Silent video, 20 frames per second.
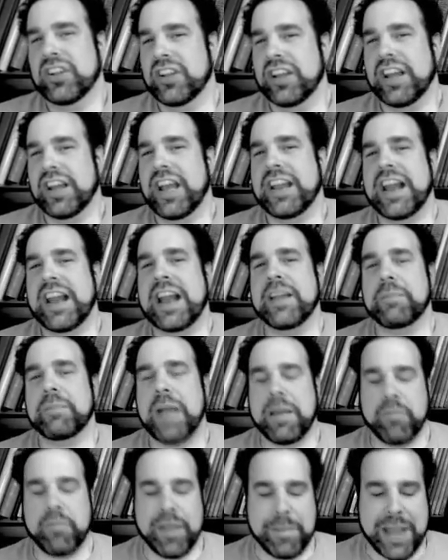And I,
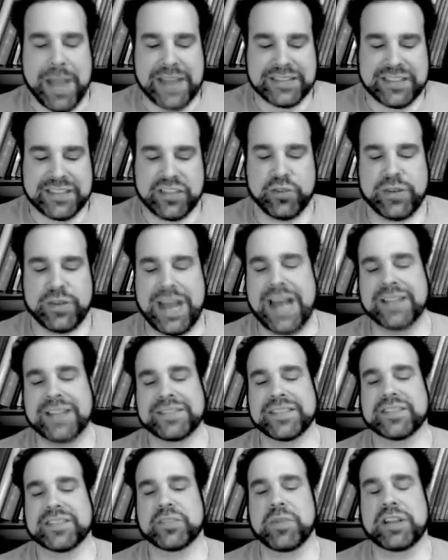I'm amazed that no one asked
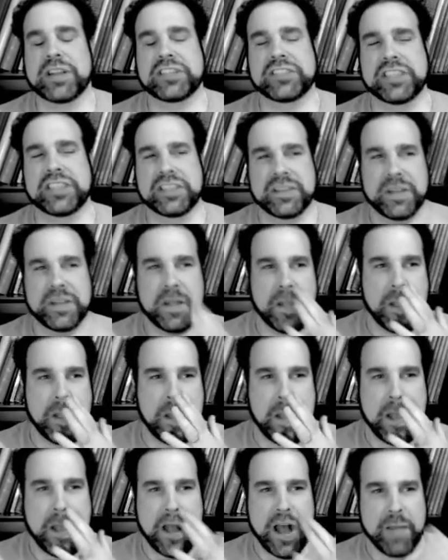this question.
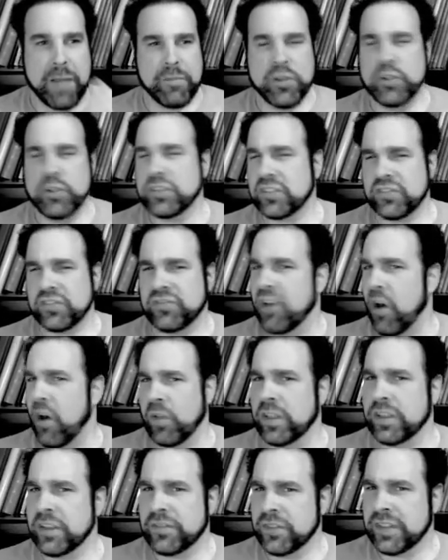Um, who's
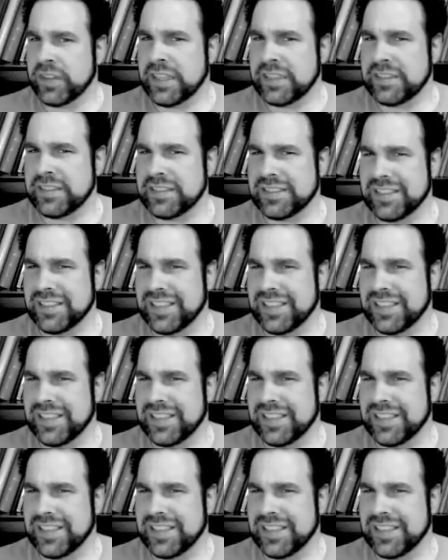falling for this?